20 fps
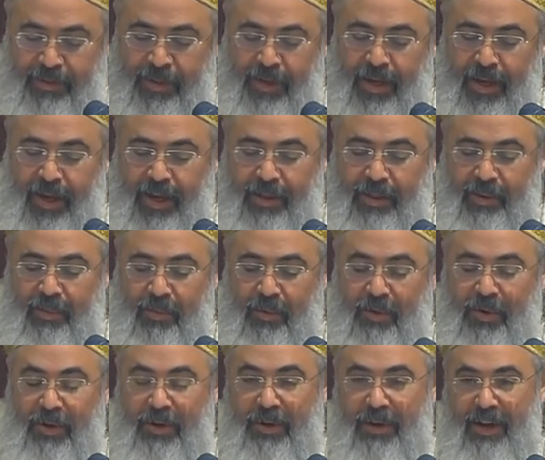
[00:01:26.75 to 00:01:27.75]
And the more
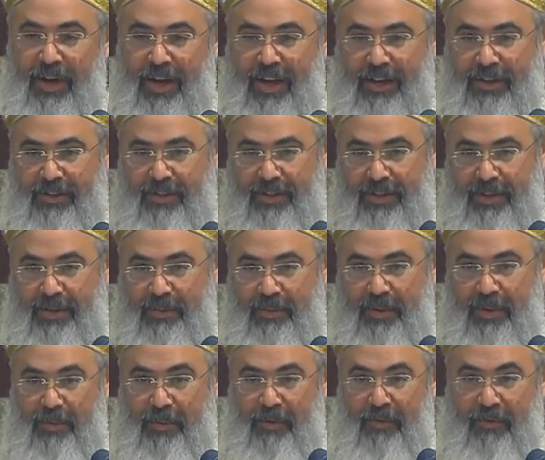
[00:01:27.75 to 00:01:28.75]
actually we
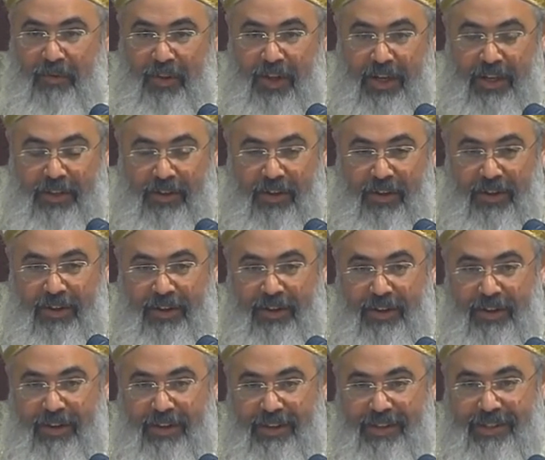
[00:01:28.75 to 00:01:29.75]
reflect on
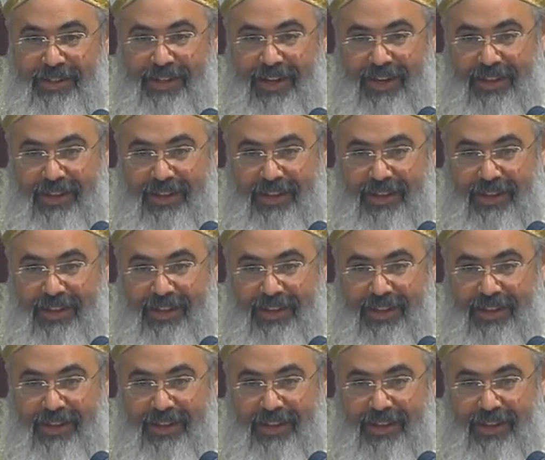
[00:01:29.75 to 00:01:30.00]
death